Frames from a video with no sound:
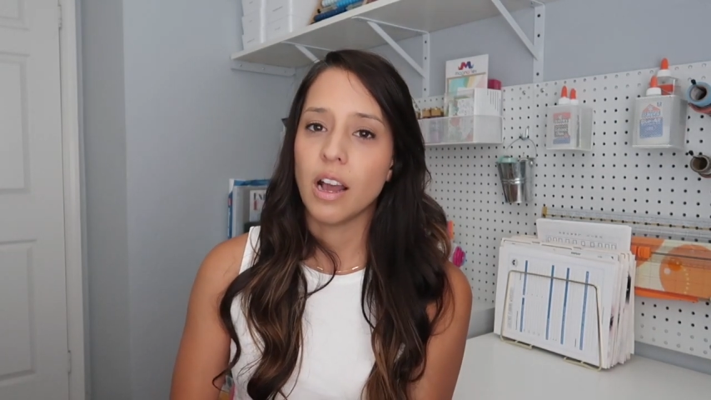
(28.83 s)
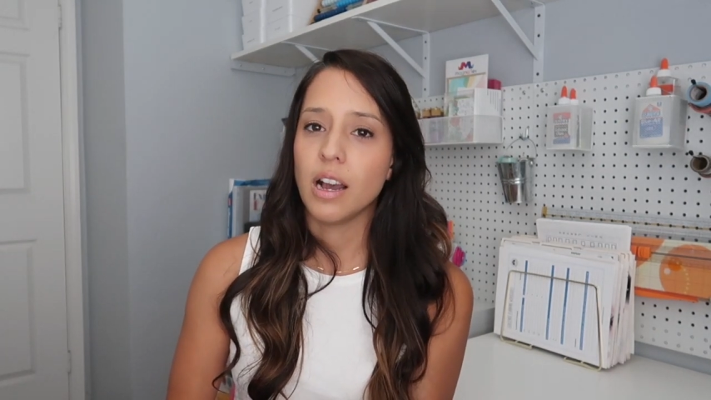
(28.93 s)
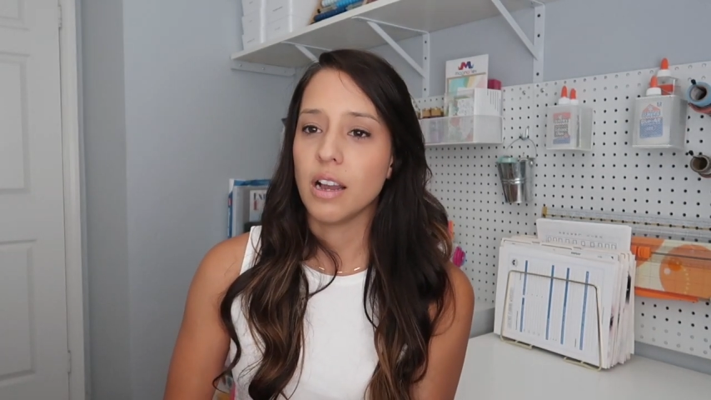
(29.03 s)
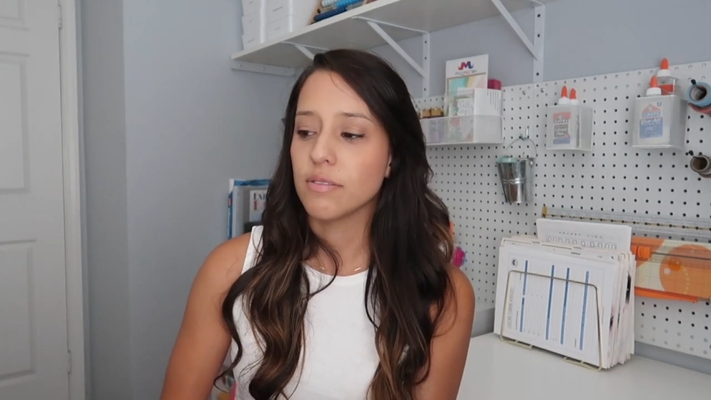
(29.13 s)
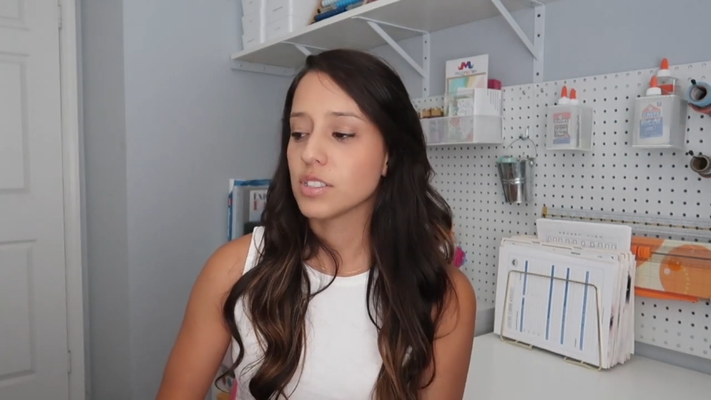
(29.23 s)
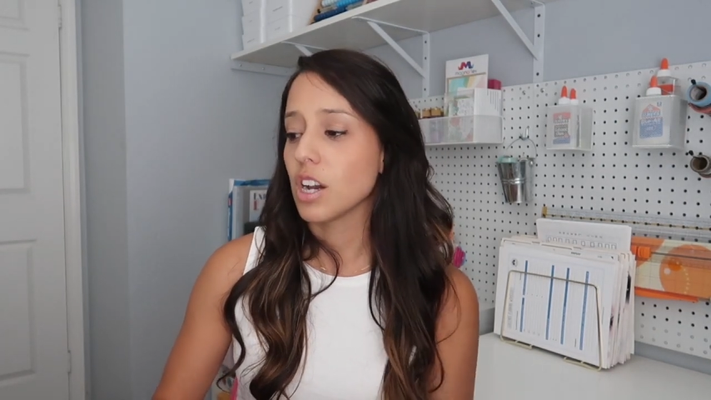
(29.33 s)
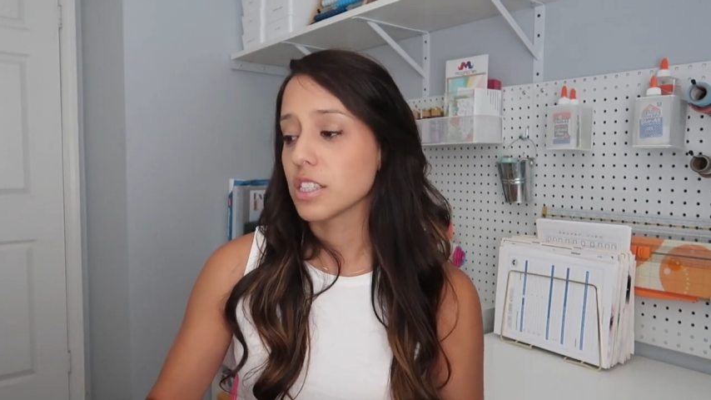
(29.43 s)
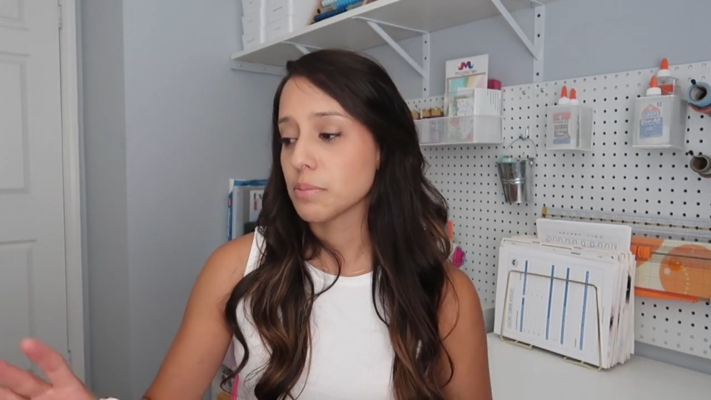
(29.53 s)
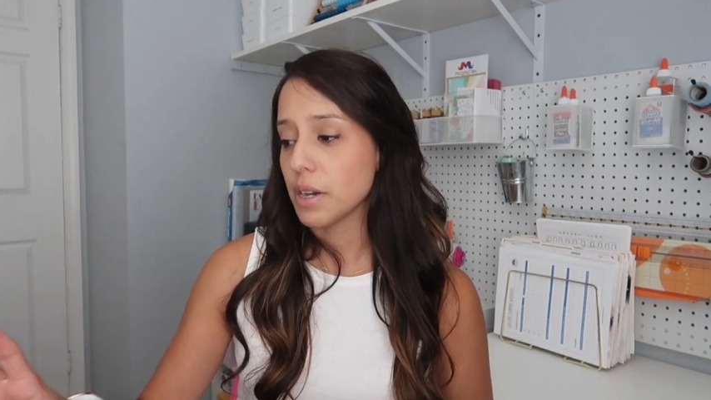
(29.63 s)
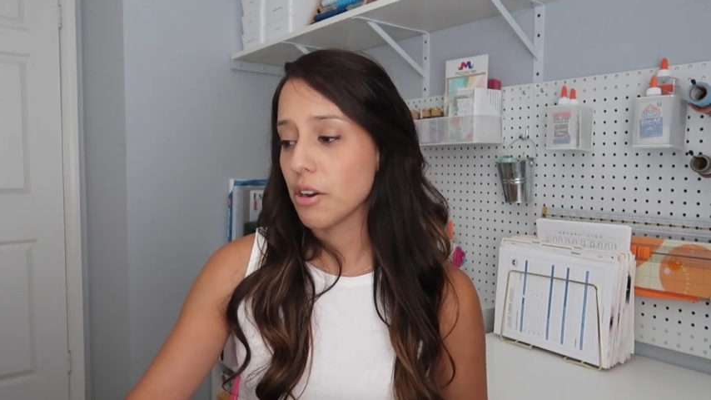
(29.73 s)
I've
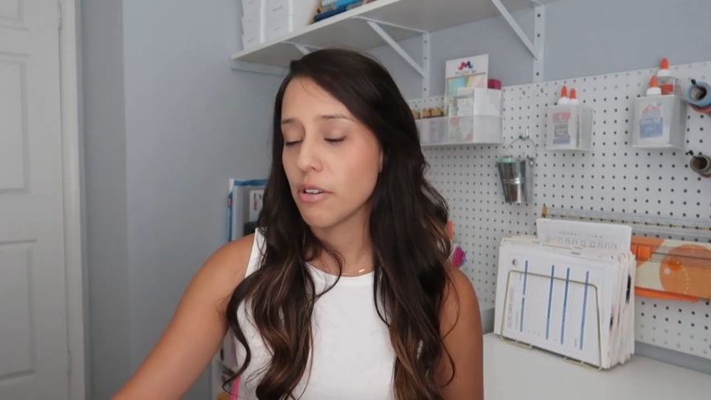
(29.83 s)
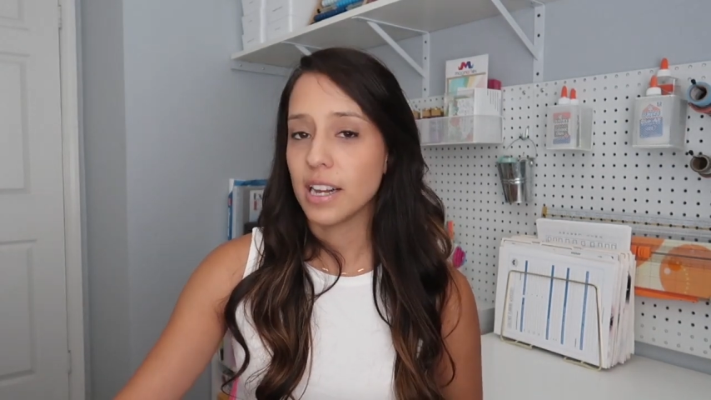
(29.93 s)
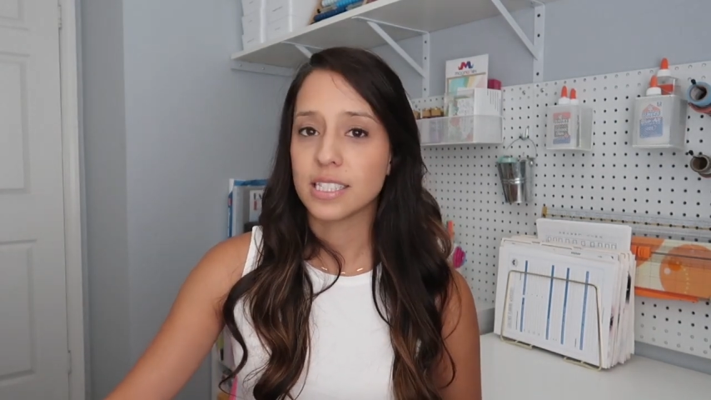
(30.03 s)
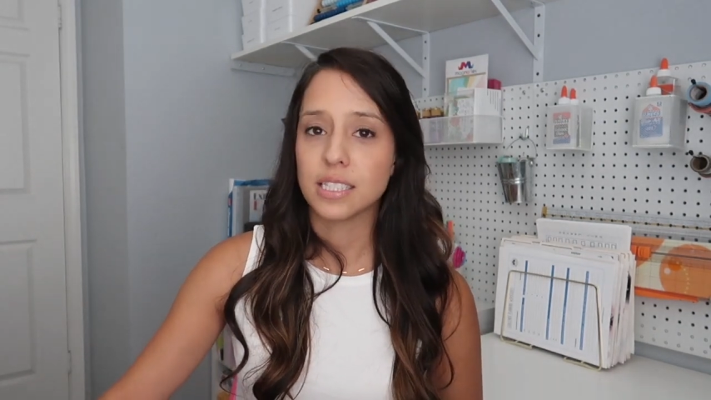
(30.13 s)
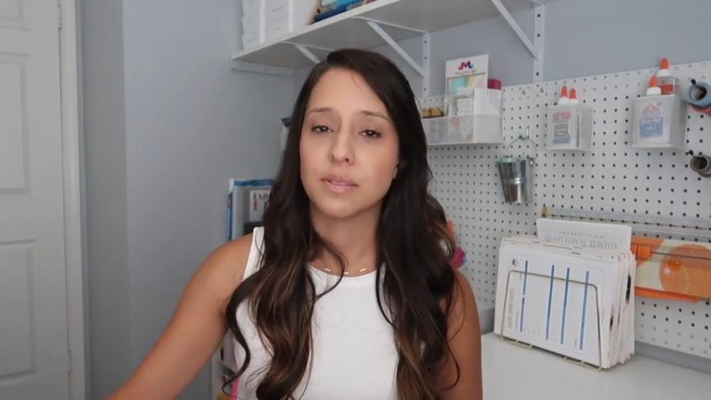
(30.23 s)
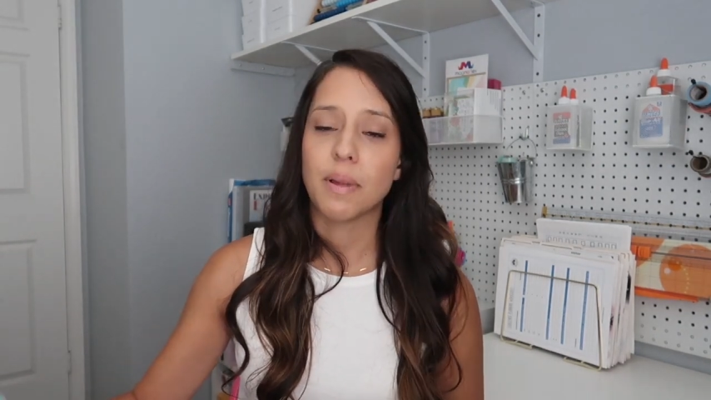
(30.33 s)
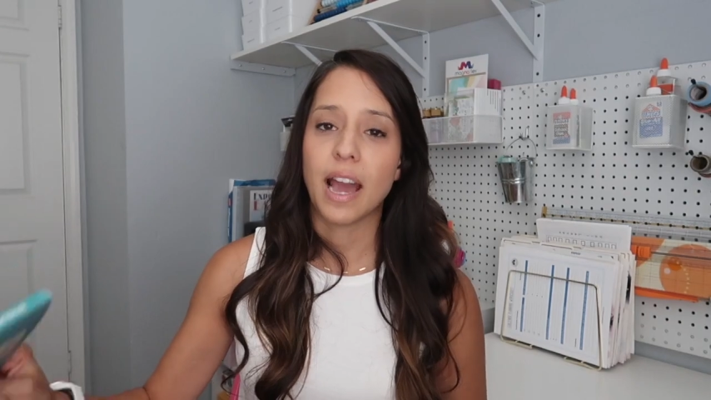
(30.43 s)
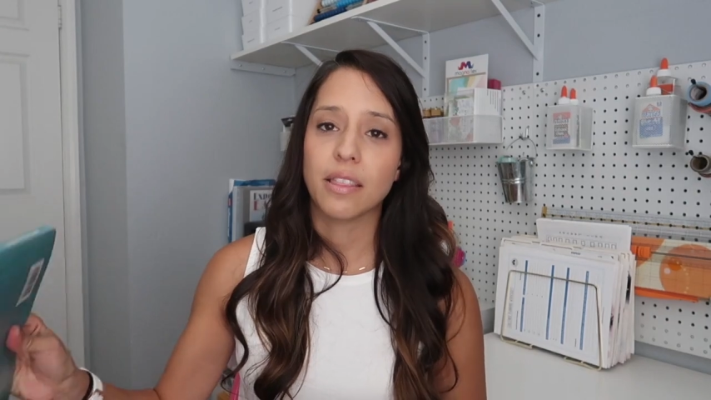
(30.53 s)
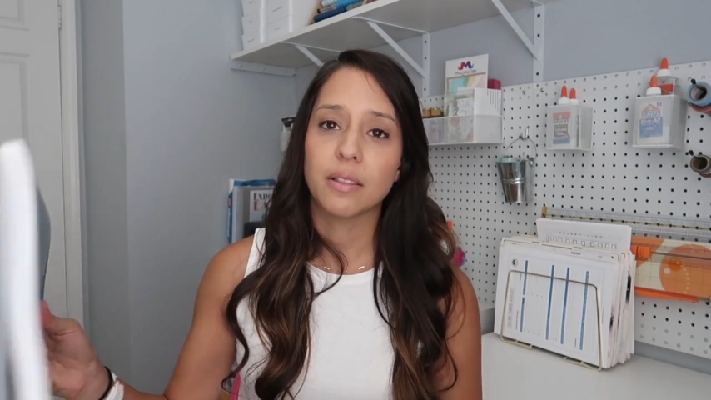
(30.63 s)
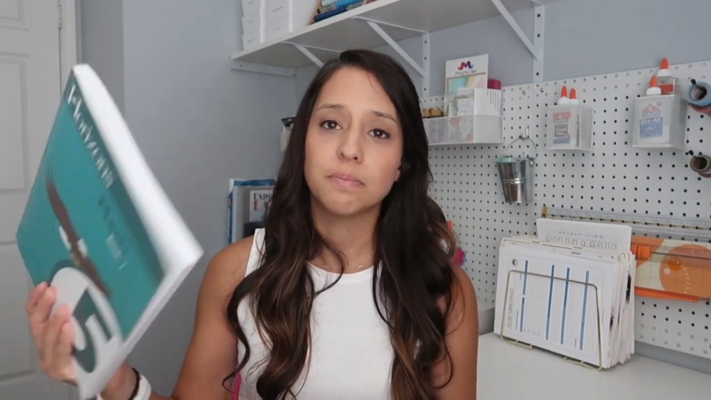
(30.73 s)
talked about Horizons
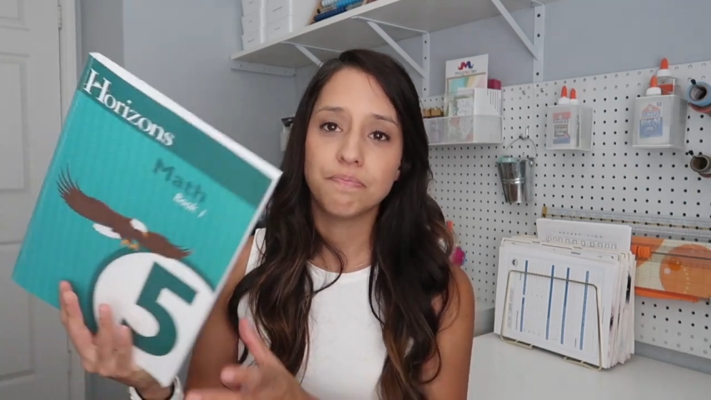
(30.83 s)
Math.